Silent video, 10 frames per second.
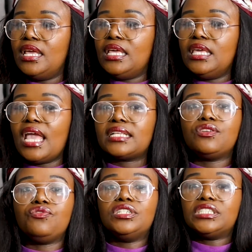he
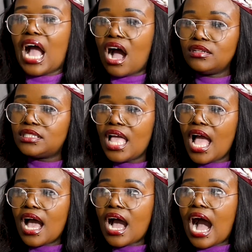hasn't reached out.
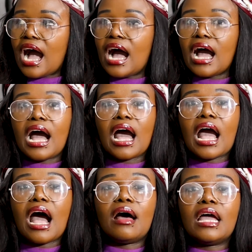
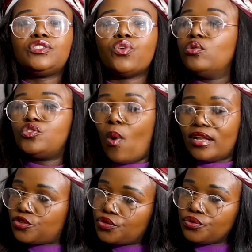I don't
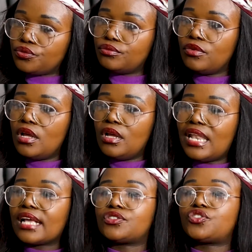want to
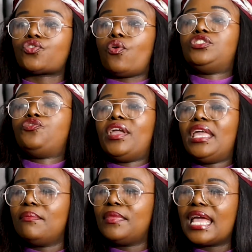like search for
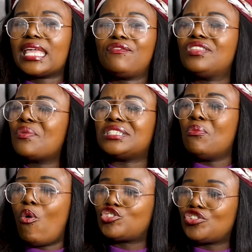him. Like everything was
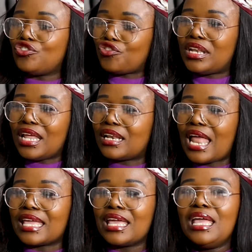emotionally draining.
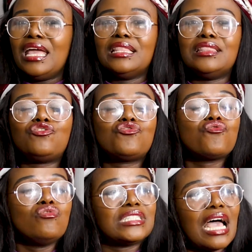Like the
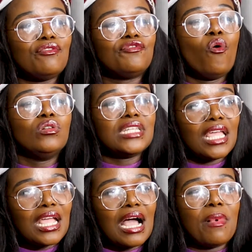truths
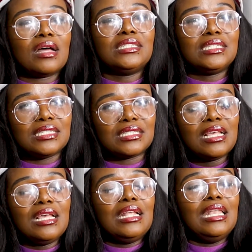unfolding about his
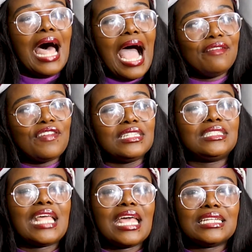life and his
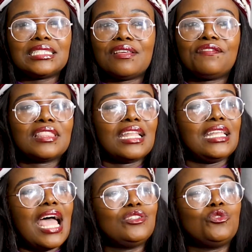status and the fact that he
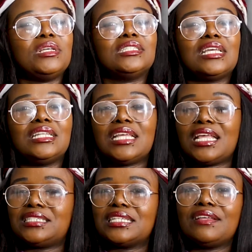lied to me and said he
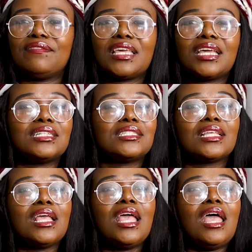doesn't have kids.
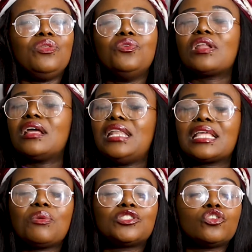You know, like
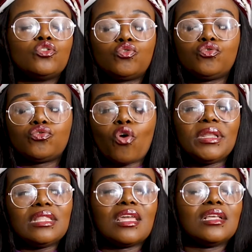there was so
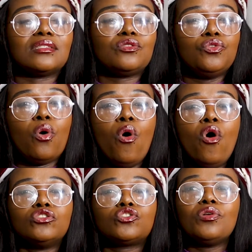many things, you know.
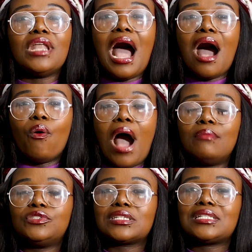So now
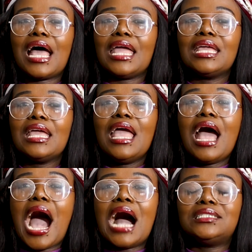I'm just like,
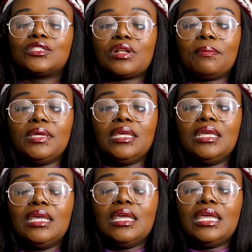I just want to be
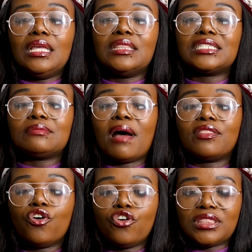in this
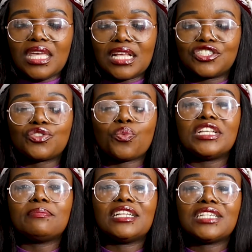motherhood thing and just
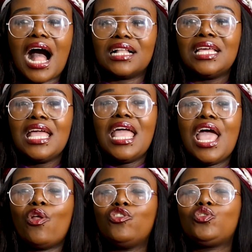raise my child
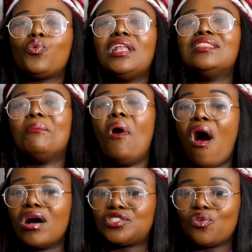and not dwell in the
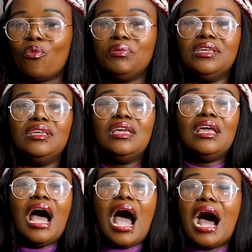past or be
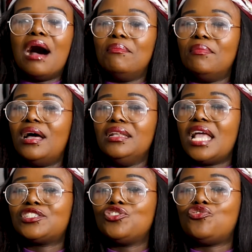
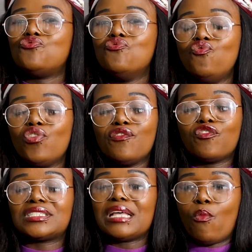Nancy Drew looking
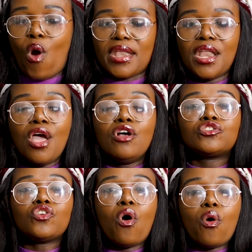for someone.
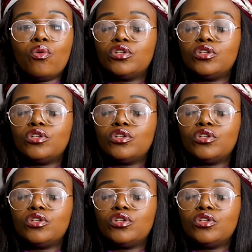So